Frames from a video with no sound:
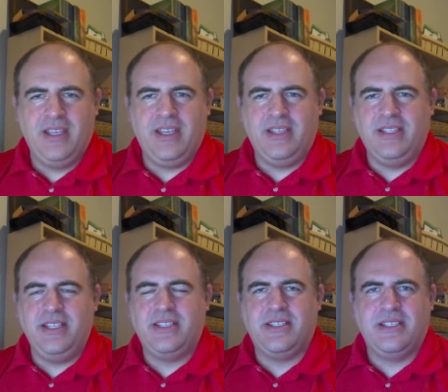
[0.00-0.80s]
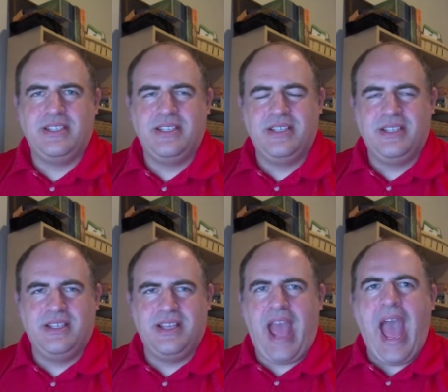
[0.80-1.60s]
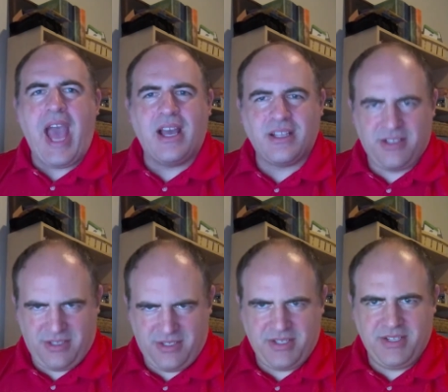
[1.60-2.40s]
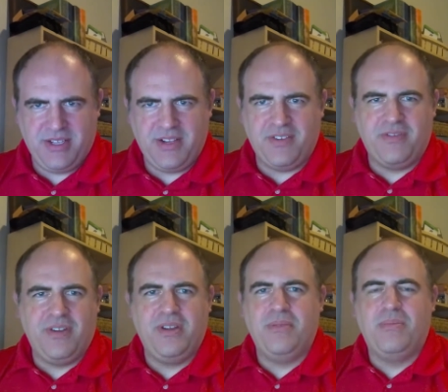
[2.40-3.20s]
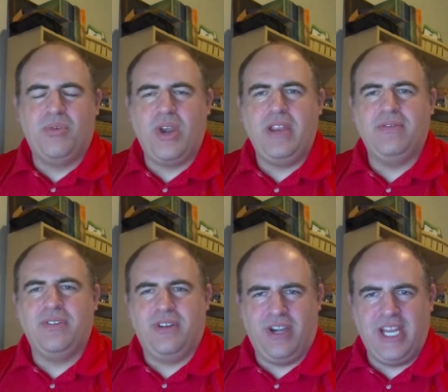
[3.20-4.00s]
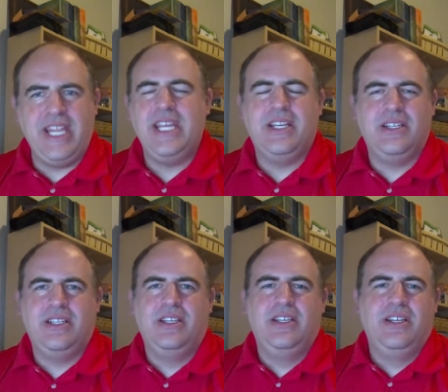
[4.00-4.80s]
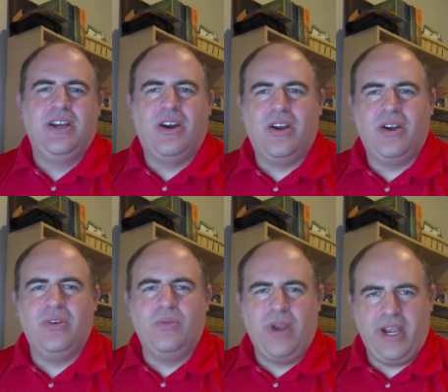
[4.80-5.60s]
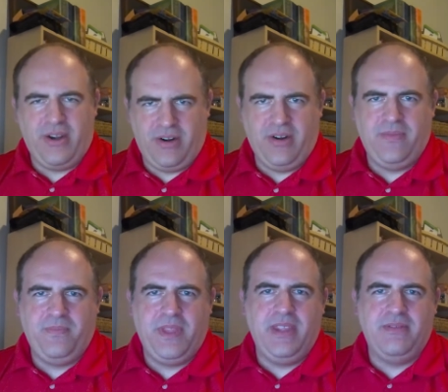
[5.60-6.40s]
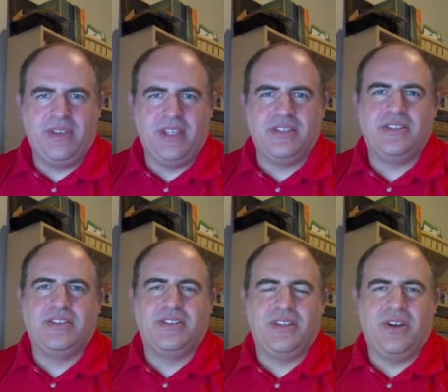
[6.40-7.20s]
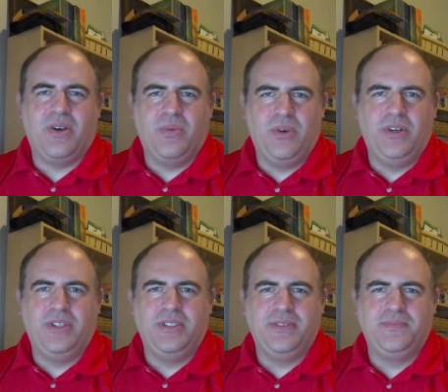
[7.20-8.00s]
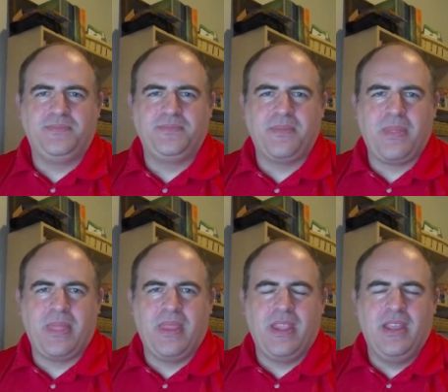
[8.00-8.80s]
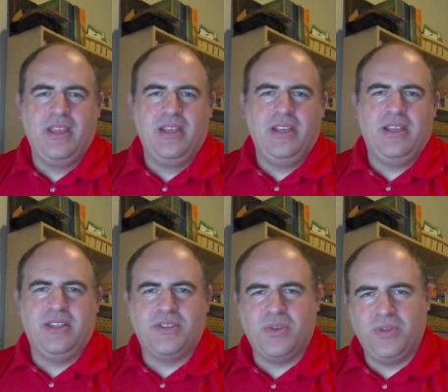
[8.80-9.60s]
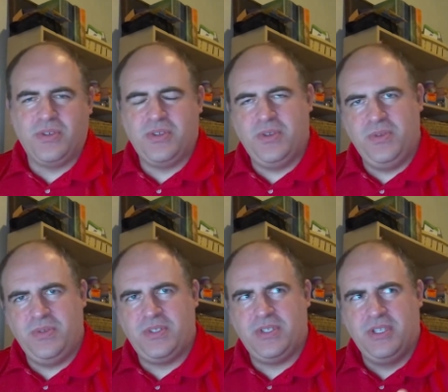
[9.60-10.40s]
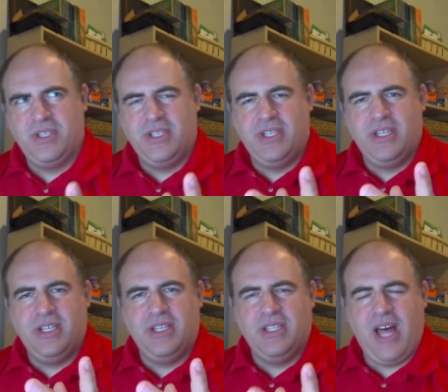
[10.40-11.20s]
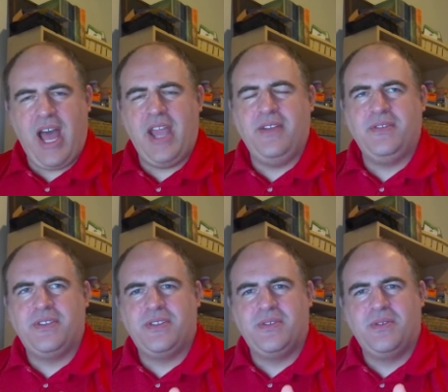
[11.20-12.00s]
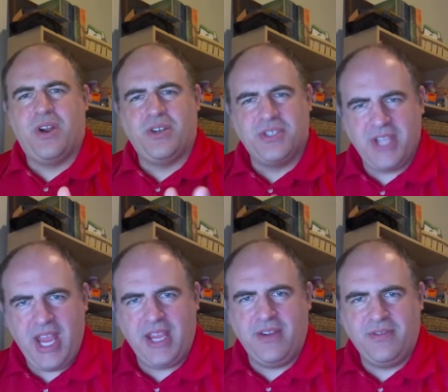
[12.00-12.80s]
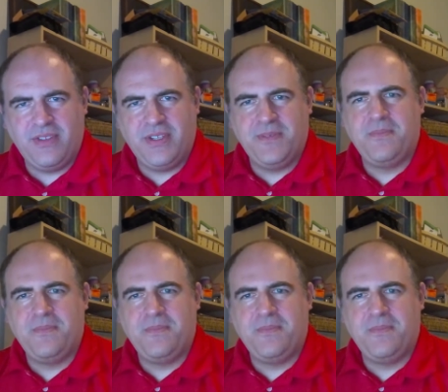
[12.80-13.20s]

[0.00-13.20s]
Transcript: And these acts of bravery are rare events in our world. The soldiers whose lives are saved